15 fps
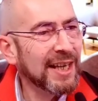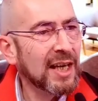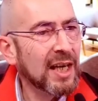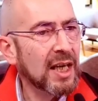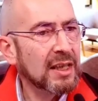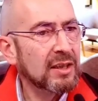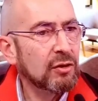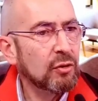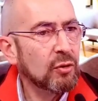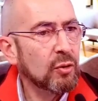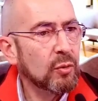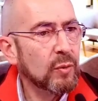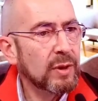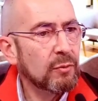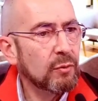and so
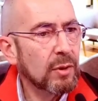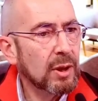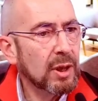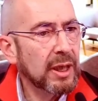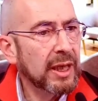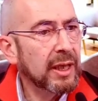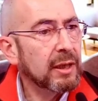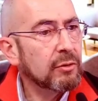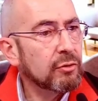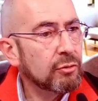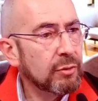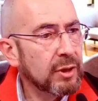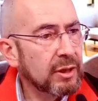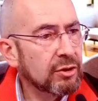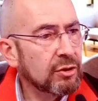we will
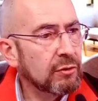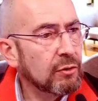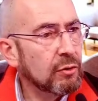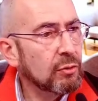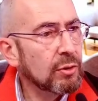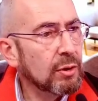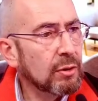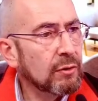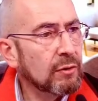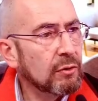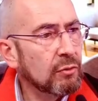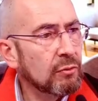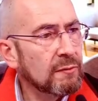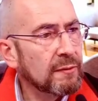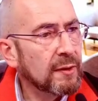encourage students
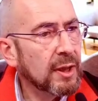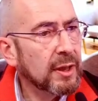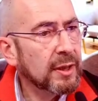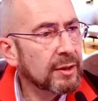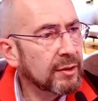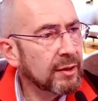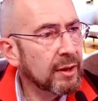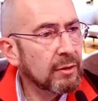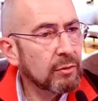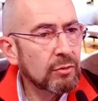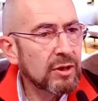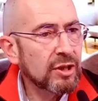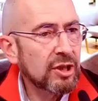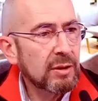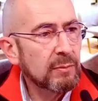to find
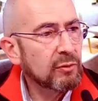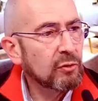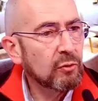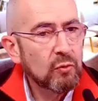internships